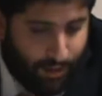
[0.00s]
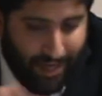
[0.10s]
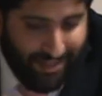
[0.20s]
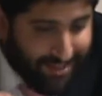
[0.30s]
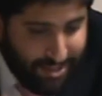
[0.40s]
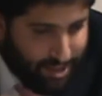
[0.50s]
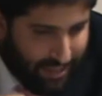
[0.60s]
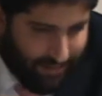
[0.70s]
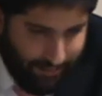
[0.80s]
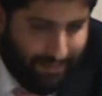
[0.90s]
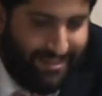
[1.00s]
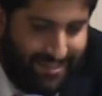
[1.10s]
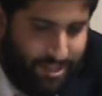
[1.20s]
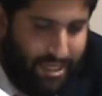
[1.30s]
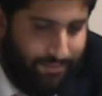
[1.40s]
Not in this chapter, it's
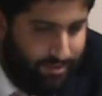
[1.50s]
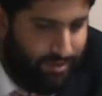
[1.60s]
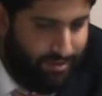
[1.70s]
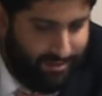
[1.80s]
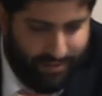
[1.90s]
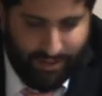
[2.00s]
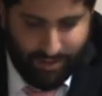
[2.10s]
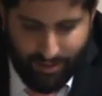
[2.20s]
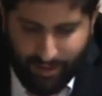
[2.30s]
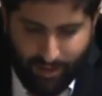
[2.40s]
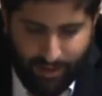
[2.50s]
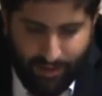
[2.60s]
in this chapter, in this section. So.